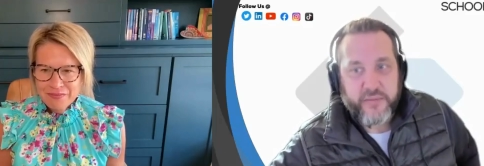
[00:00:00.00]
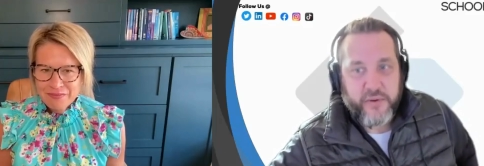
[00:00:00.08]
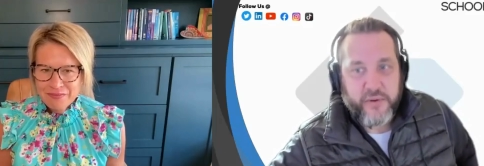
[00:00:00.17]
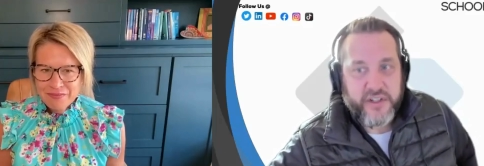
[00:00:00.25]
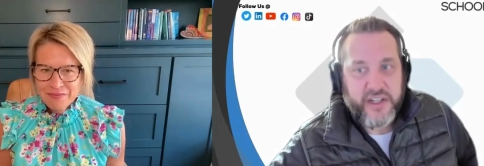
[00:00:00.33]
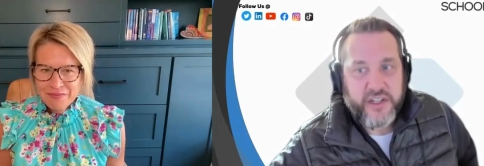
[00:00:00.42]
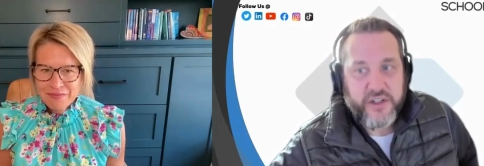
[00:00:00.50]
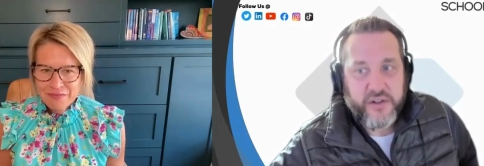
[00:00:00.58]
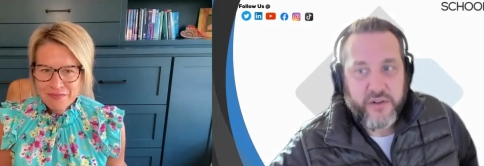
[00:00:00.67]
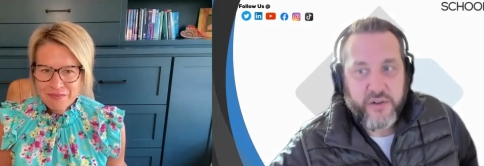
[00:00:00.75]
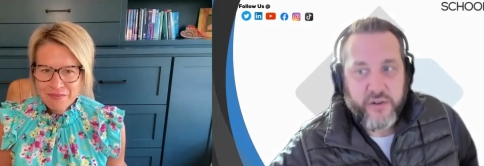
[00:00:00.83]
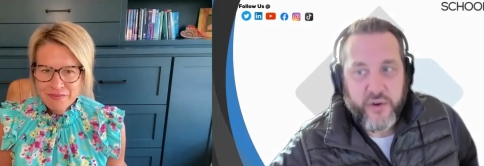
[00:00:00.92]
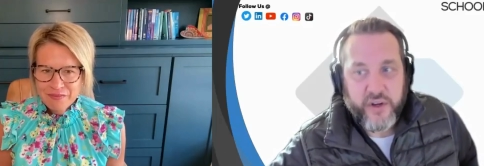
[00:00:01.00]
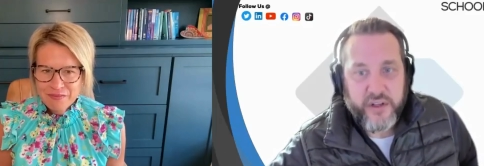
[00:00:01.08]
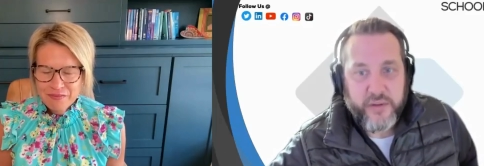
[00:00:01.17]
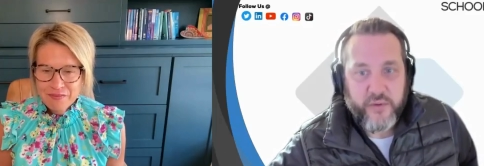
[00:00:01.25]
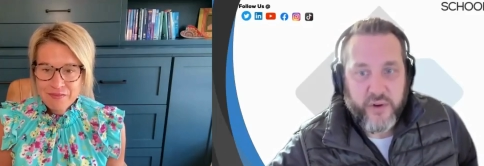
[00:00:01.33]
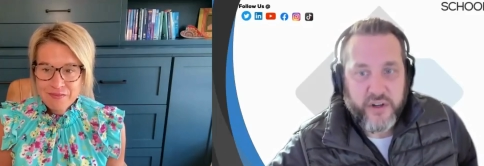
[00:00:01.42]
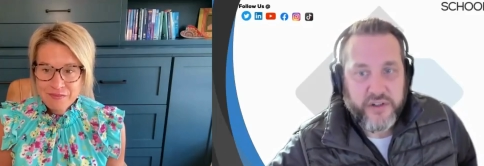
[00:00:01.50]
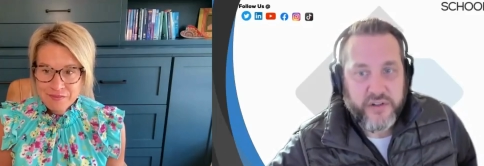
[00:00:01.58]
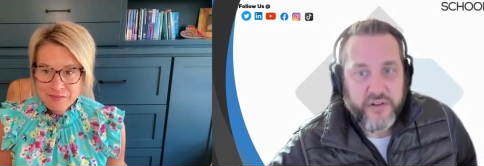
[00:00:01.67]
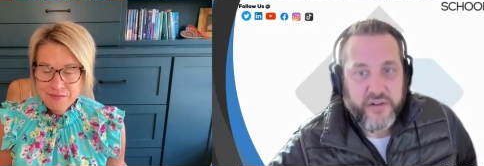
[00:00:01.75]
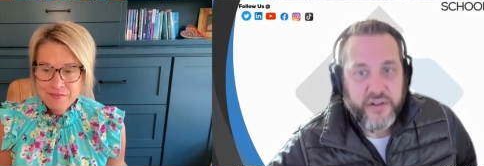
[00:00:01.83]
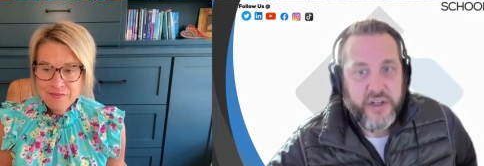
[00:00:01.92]
Speaker 1: as both teacher, curriculum
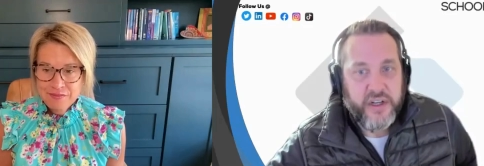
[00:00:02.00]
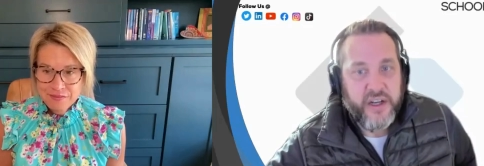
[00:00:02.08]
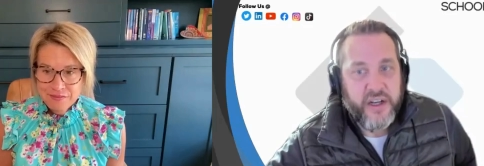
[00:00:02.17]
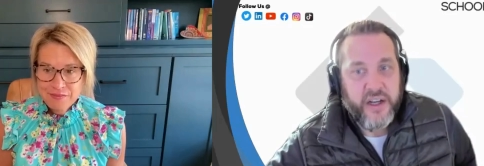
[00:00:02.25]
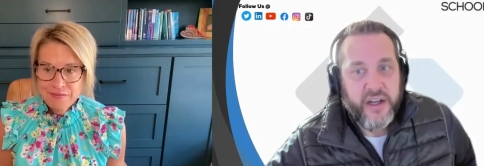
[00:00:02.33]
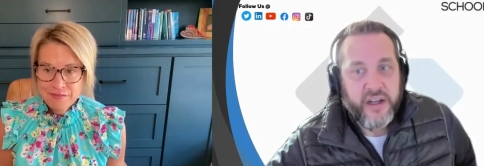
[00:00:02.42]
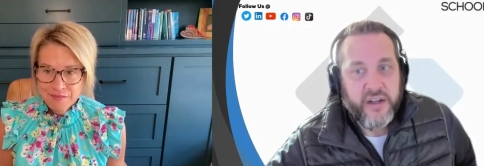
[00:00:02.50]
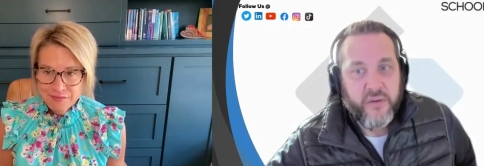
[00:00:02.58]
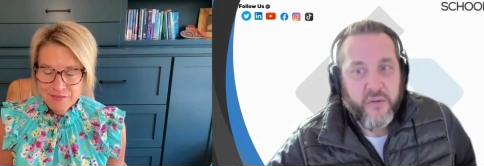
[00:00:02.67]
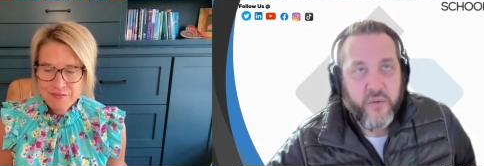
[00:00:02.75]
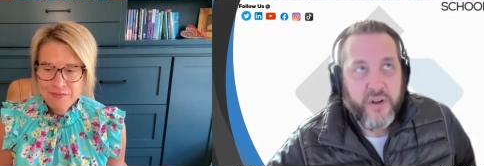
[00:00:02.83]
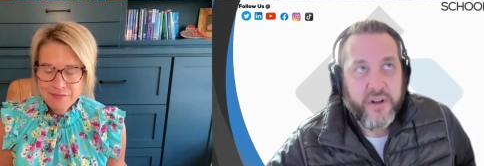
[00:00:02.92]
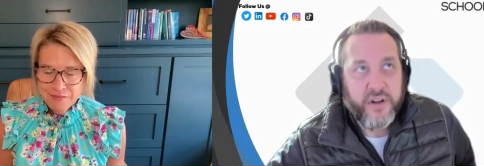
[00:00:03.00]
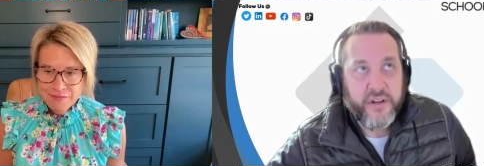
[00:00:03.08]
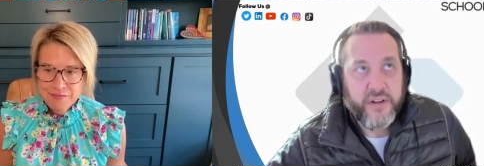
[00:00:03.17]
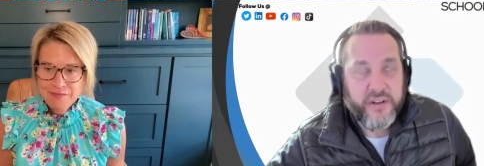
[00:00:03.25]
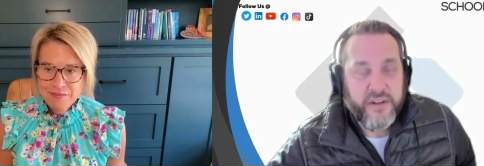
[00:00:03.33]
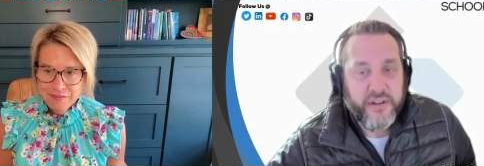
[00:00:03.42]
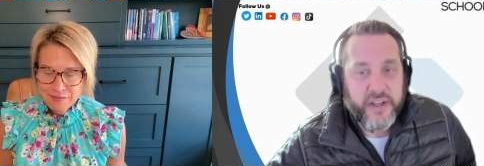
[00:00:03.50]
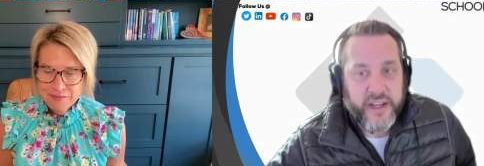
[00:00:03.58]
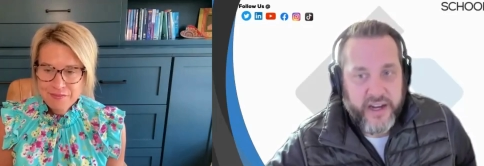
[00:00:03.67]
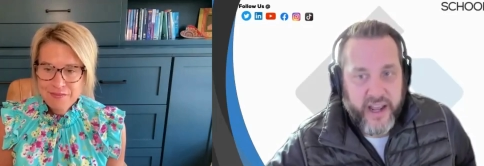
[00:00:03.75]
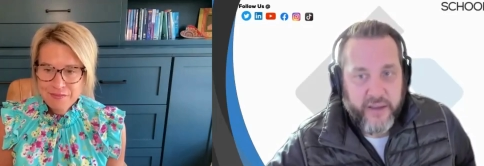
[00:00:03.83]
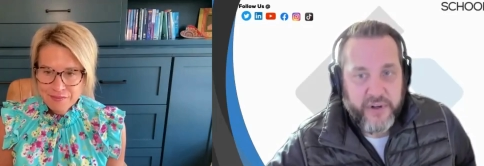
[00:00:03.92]
director,
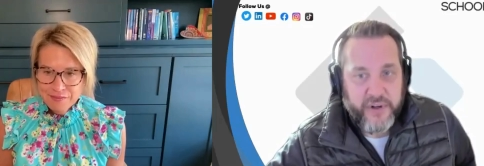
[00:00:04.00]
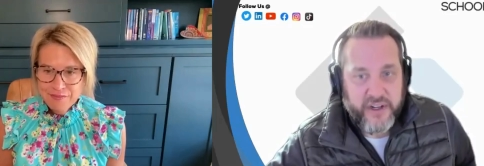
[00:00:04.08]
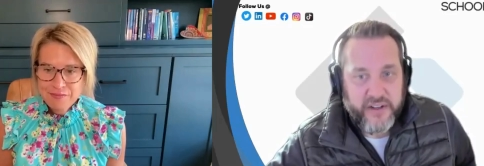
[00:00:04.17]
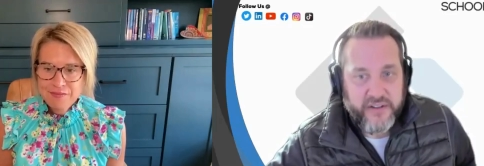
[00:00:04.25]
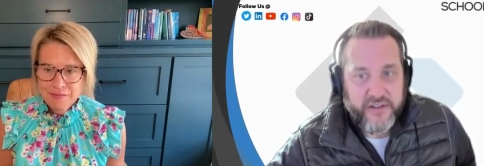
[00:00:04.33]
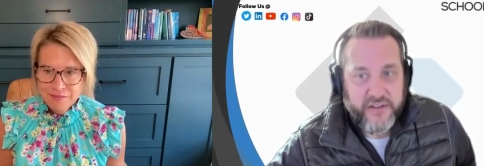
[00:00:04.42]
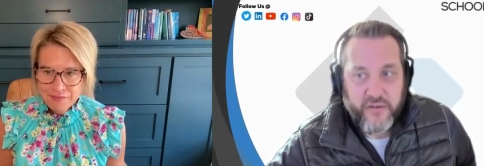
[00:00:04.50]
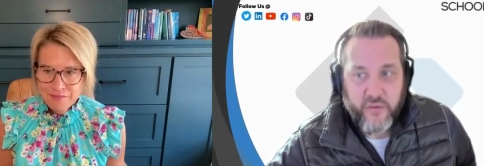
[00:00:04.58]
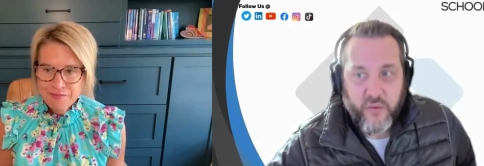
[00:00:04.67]
and happiness.